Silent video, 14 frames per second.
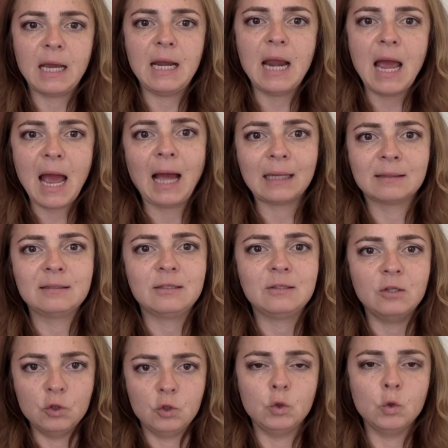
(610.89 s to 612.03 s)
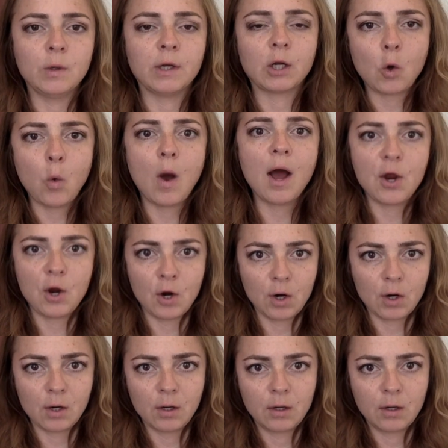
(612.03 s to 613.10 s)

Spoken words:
an act to do and acquire.